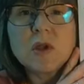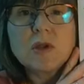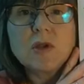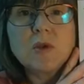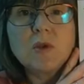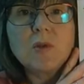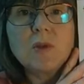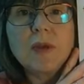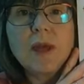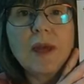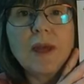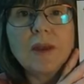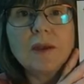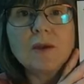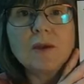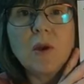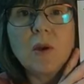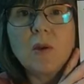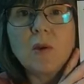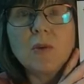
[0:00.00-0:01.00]
you can
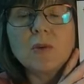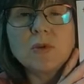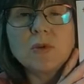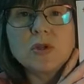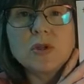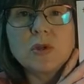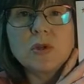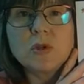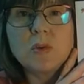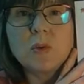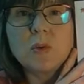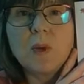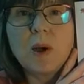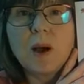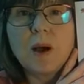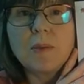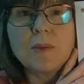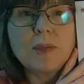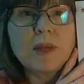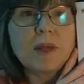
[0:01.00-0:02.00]
go to
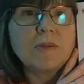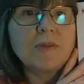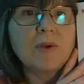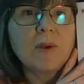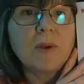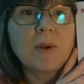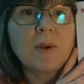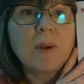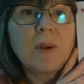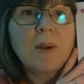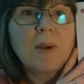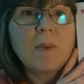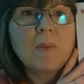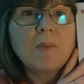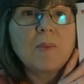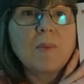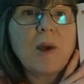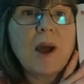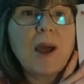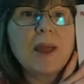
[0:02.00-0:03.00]
um, either
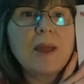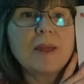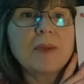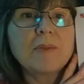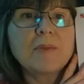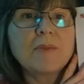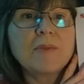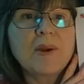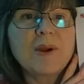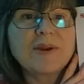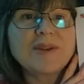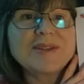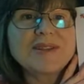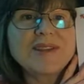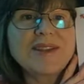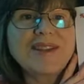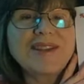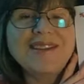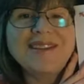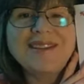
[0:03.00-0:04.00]
my
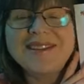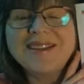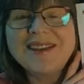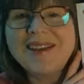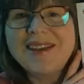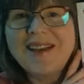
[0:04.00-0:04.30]
person.